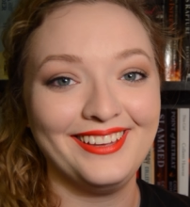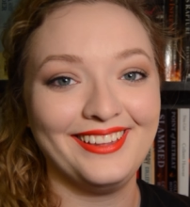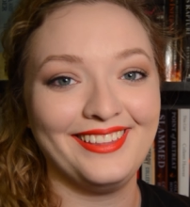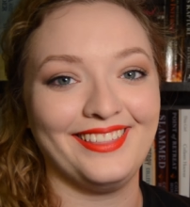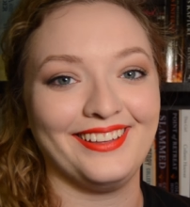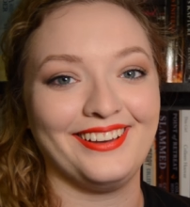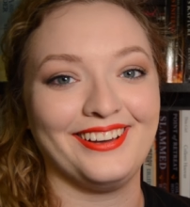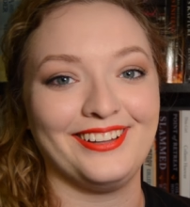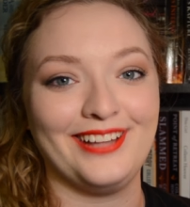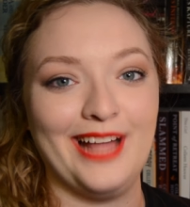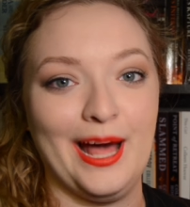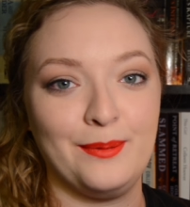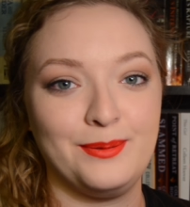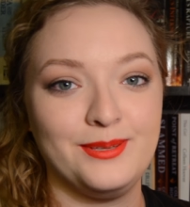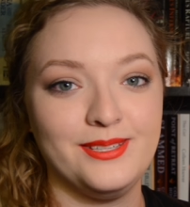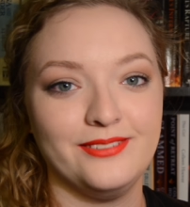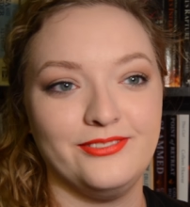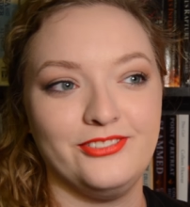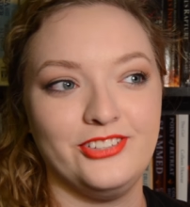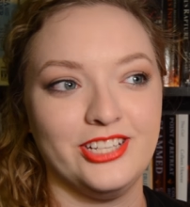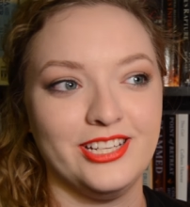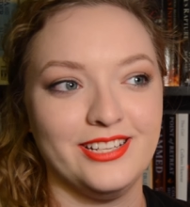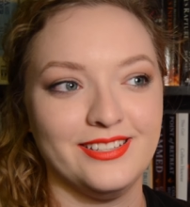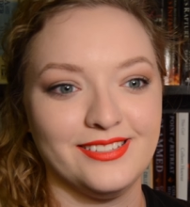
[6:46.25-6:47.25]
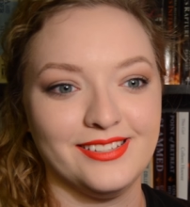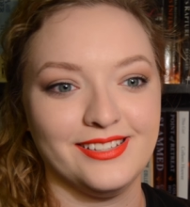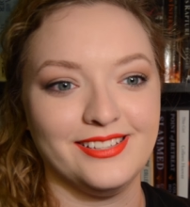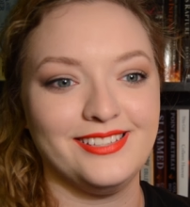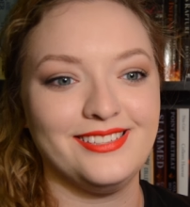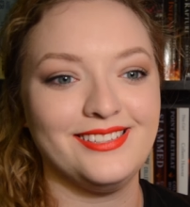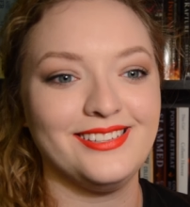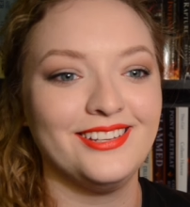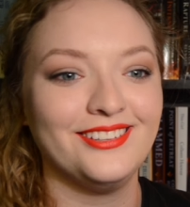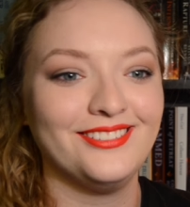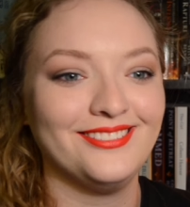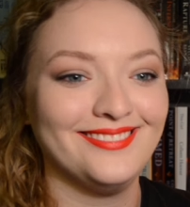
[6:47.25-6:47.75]
the collapse of
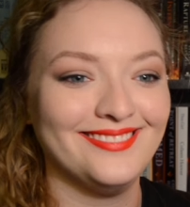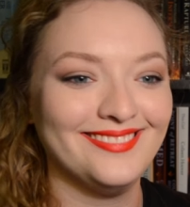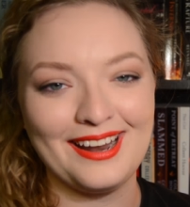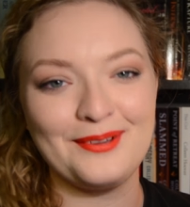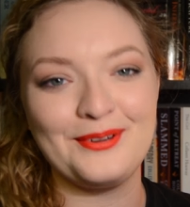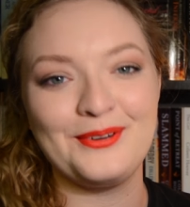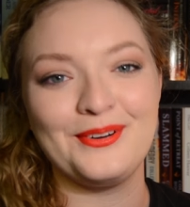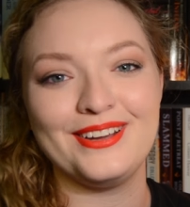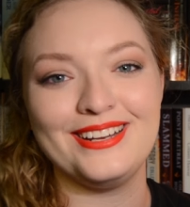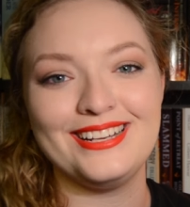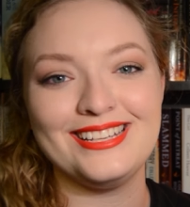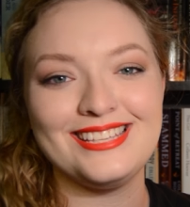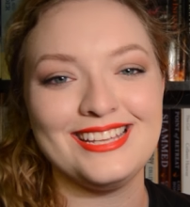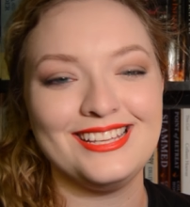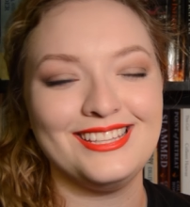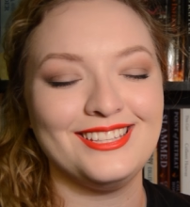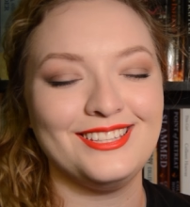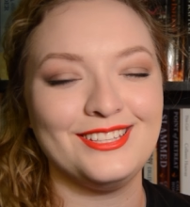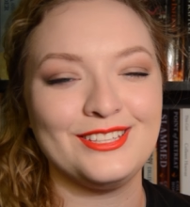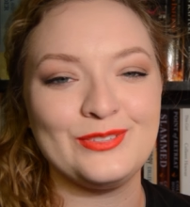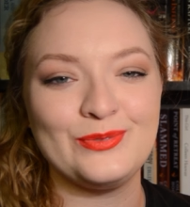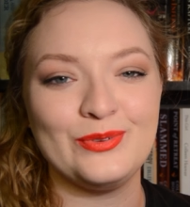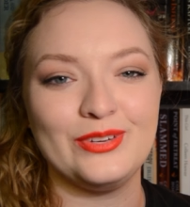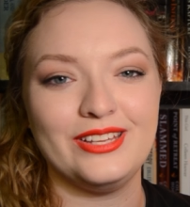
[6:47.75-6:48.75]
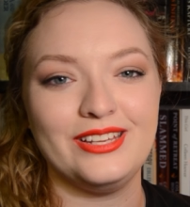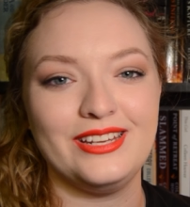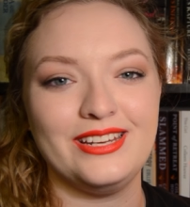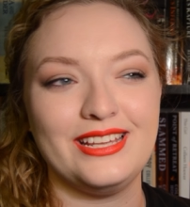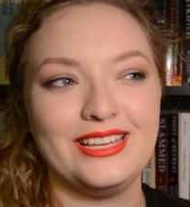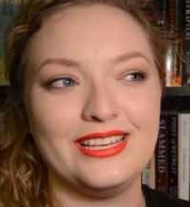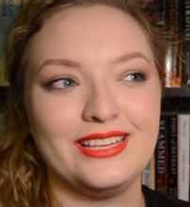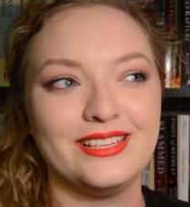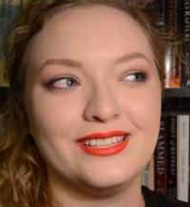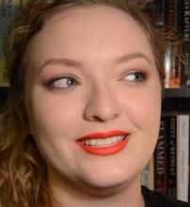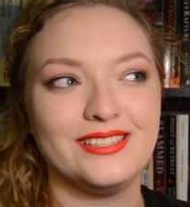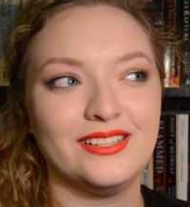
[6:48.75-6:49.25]
Jesus. I'm going to say that this one
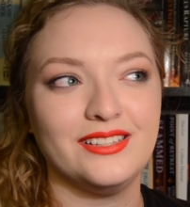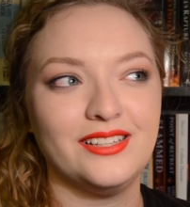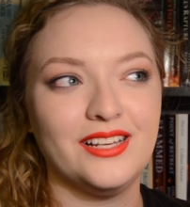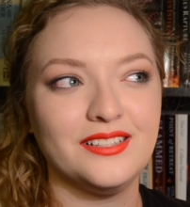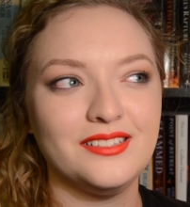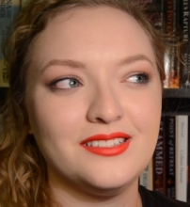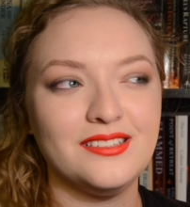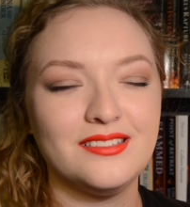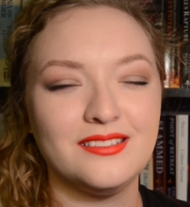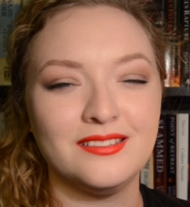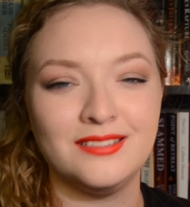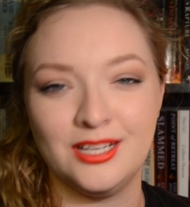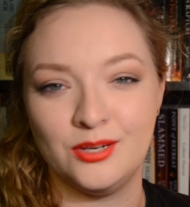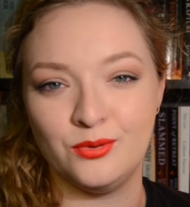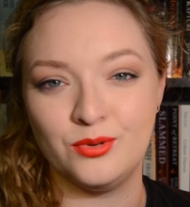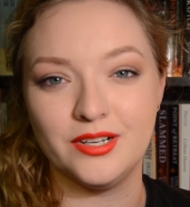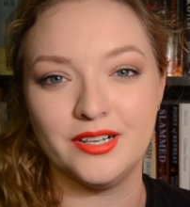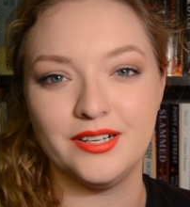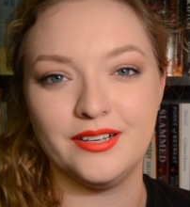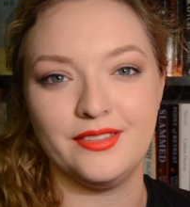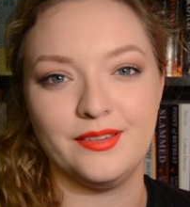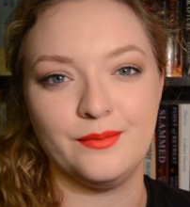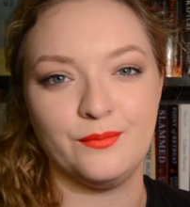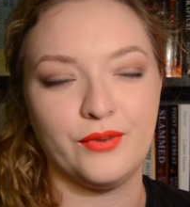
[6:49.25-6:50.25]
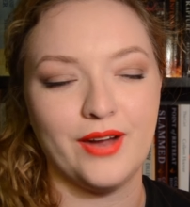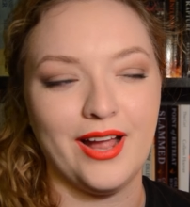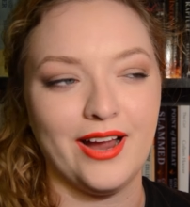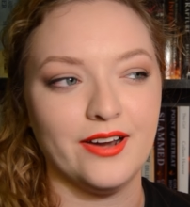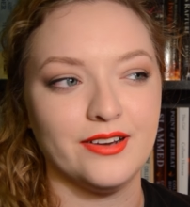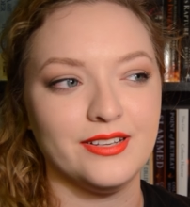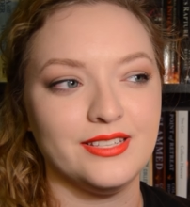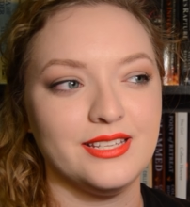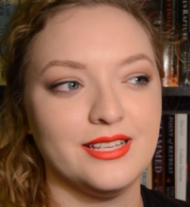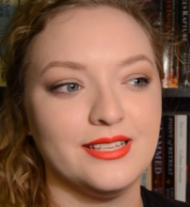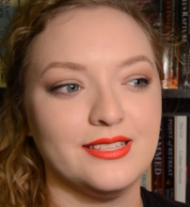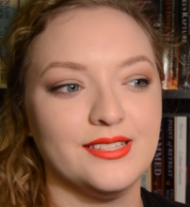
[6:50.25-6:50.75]
is a lot slower than
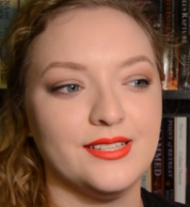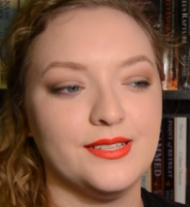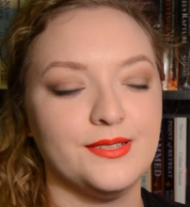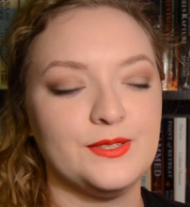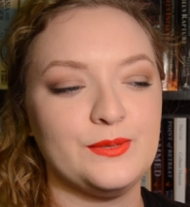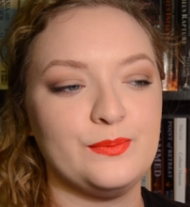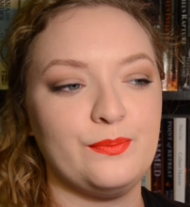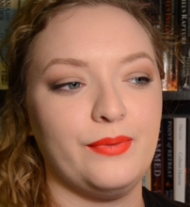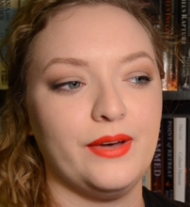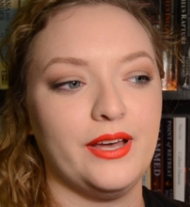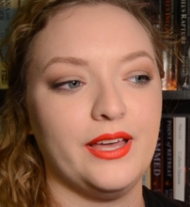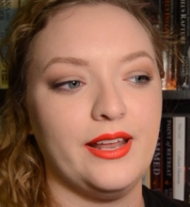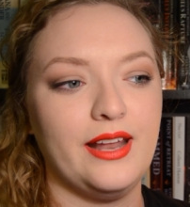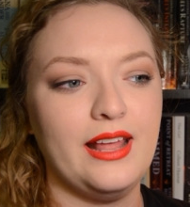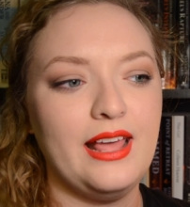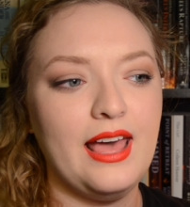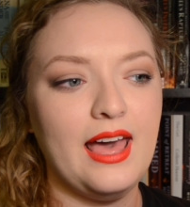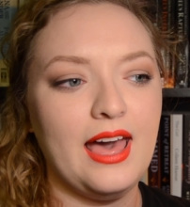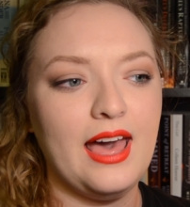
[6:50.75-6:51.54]
prior seasons, but